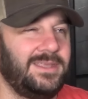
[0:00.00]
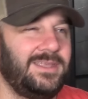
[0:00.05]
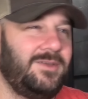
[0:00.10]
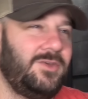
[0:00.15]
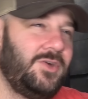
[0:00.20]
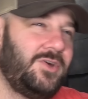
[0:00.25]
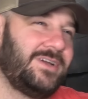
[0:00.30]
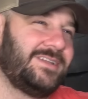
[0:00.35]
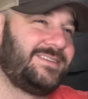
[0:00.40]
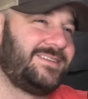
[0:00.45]

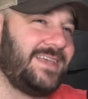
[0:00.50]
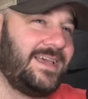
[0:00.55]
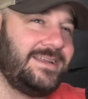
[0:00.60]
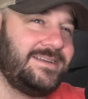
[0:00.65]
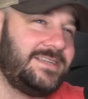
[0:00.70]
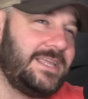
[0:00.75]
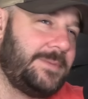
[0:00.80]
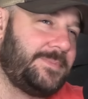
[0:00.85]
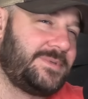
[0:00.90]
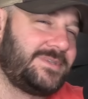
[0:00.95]
You could say
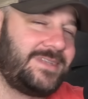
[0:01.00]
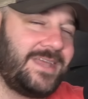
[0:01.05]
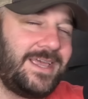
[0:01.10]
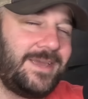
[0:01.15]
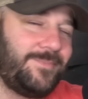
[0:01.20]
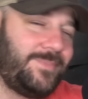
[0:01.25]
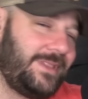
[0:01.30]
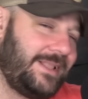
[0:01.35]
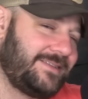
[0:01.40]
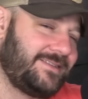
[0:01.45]
deep
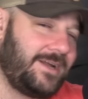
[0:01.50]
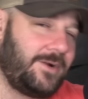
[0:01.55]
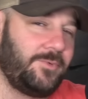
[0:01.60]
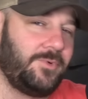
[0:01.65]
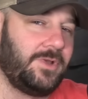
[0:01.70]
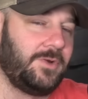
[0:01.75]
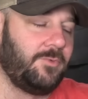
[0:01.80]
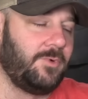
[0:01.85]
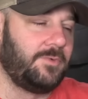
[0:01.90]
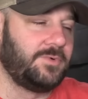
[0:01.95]
state, but that's not
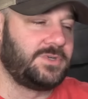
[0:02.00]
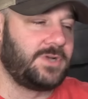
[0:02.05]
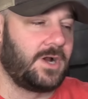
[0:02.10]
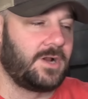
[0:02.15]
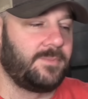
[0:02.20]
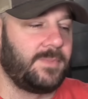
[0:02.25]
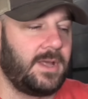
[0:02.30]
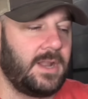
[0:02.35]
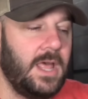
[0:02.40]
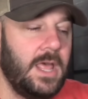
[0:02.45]
really what we're
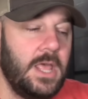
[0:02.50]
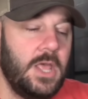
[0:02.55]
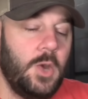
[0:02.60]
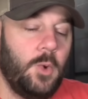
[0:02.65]
talking about.